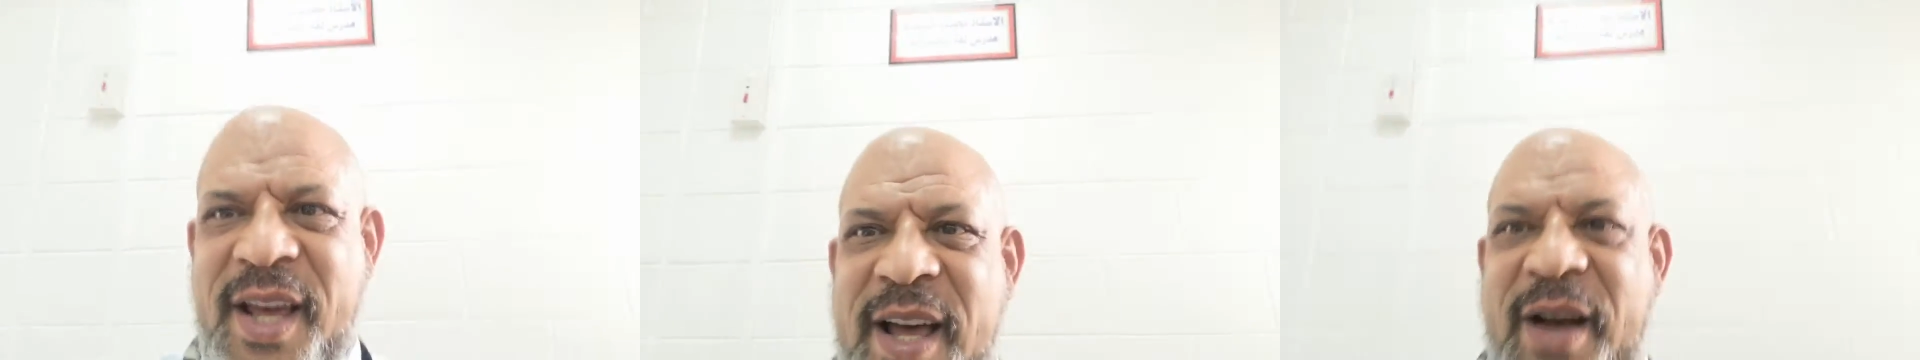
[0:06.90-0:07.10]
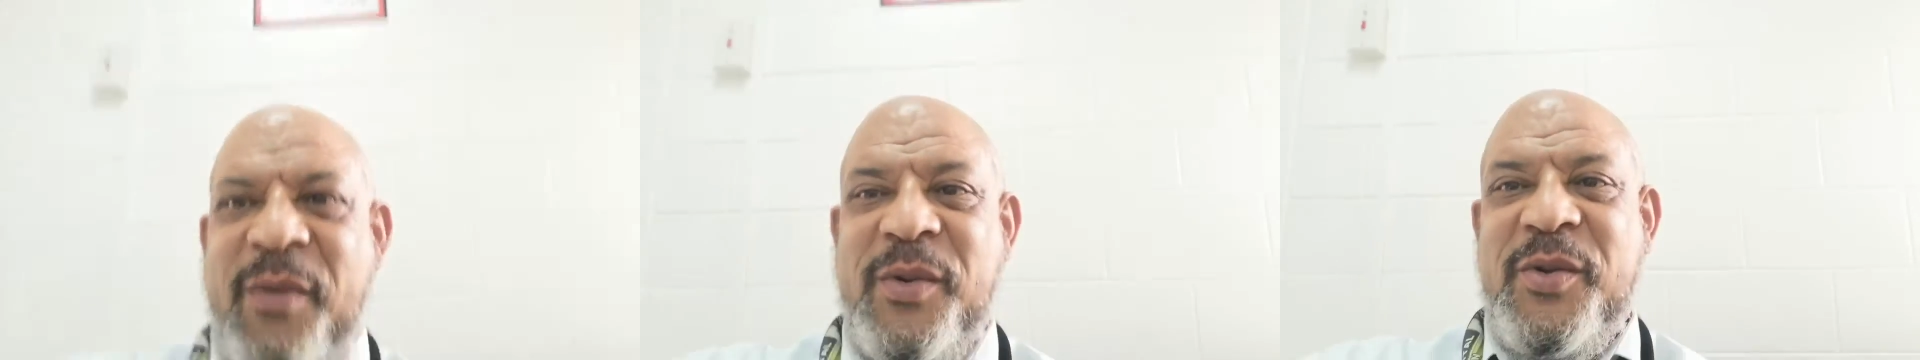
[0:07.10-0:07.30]

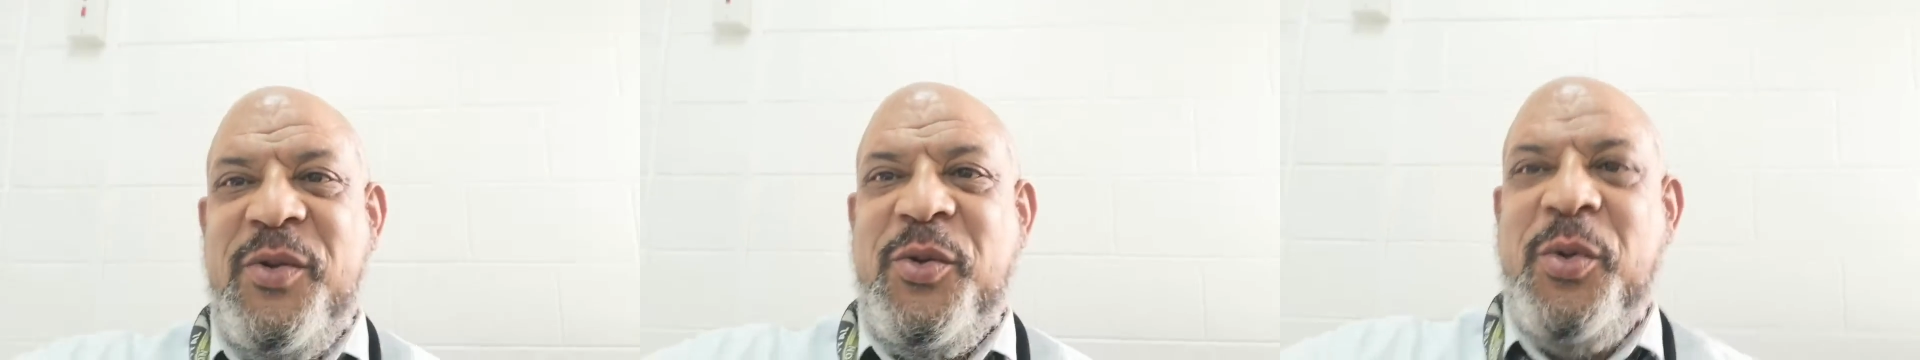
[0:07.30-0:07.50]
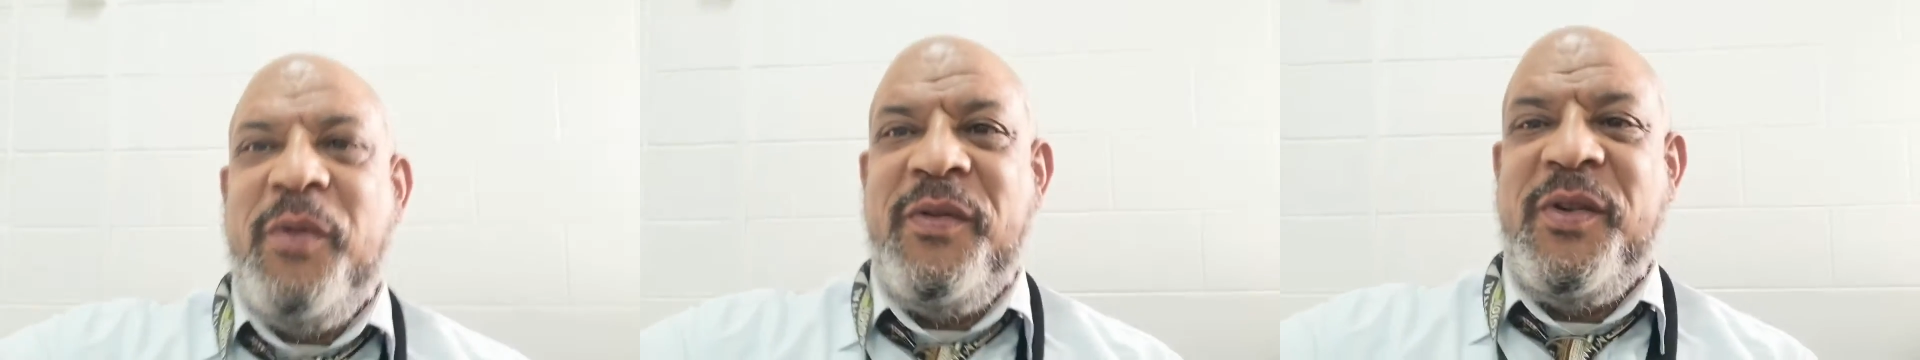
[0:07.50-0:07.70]
I wasn't
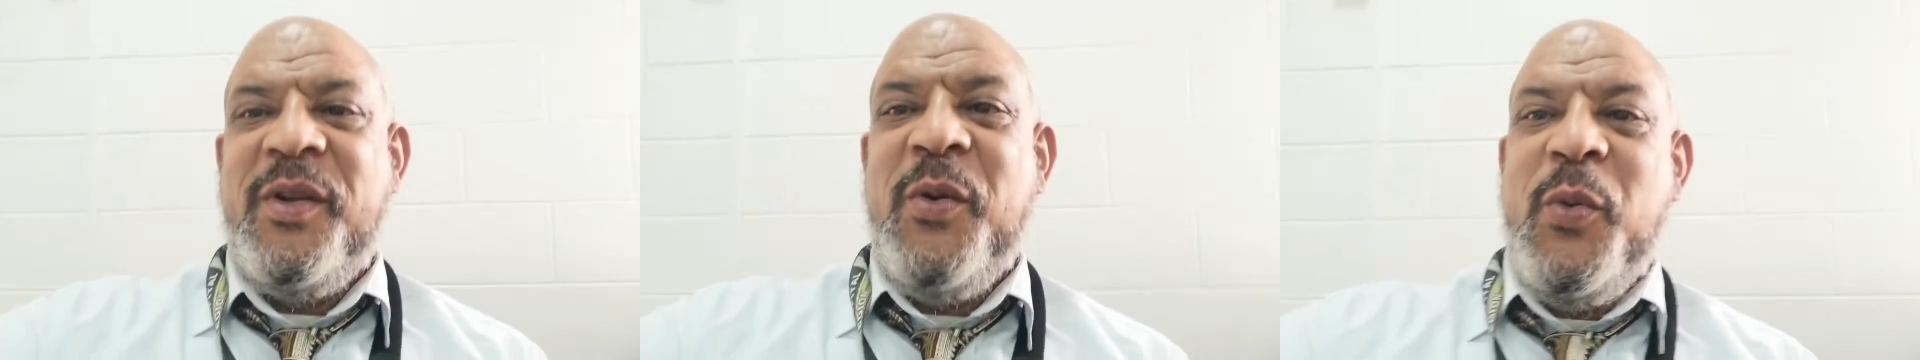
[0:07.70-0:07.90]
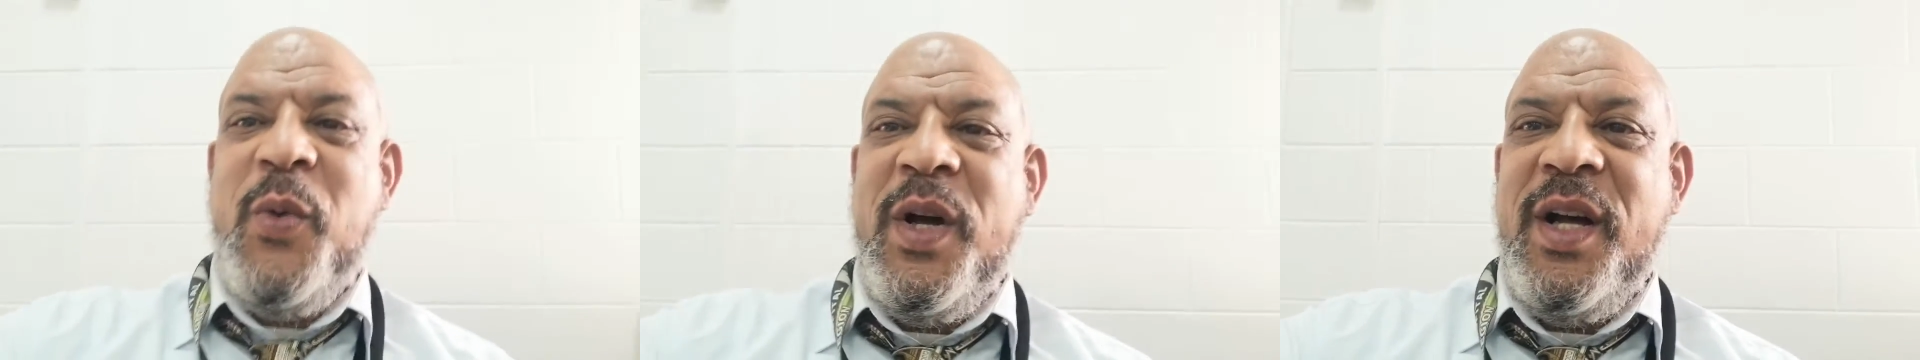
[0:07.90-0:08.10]
sure if it's going
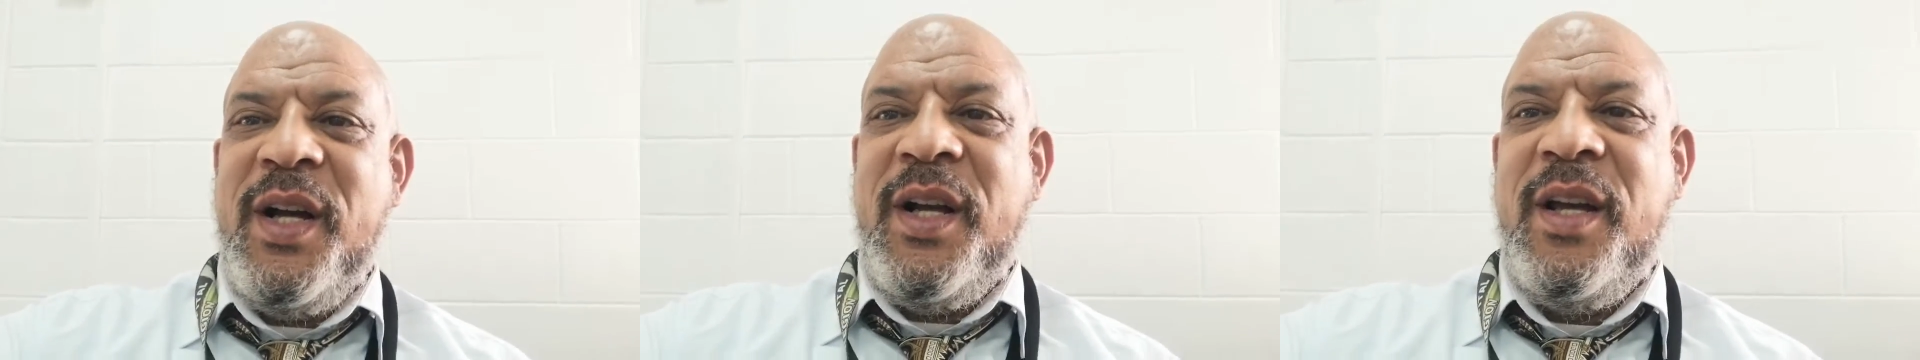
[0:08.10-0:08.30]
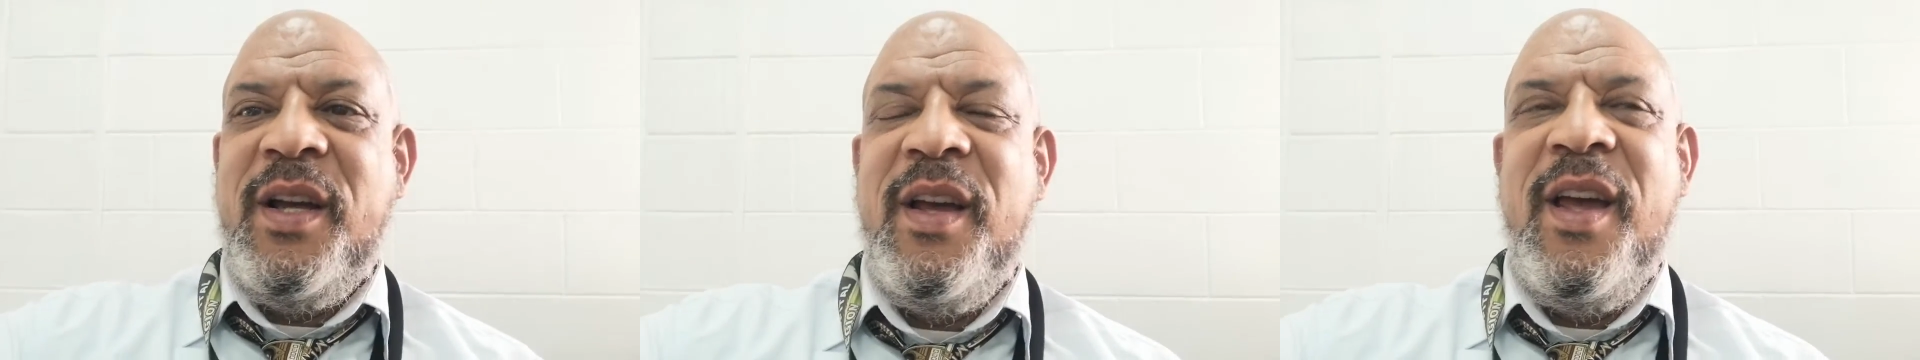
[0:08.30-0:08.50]
to
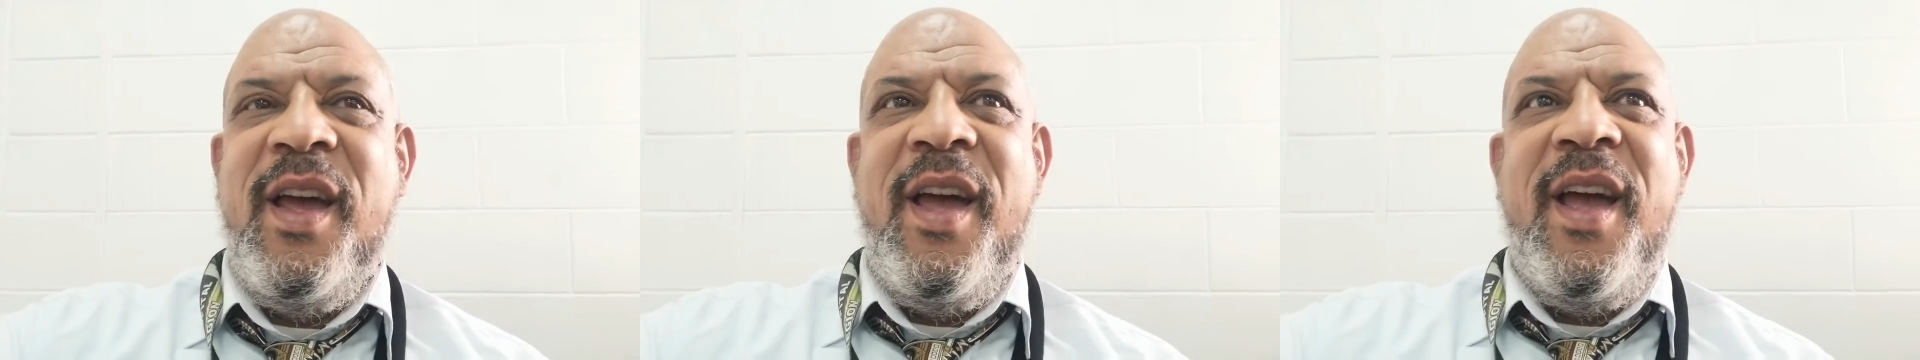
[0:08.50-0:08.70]
work.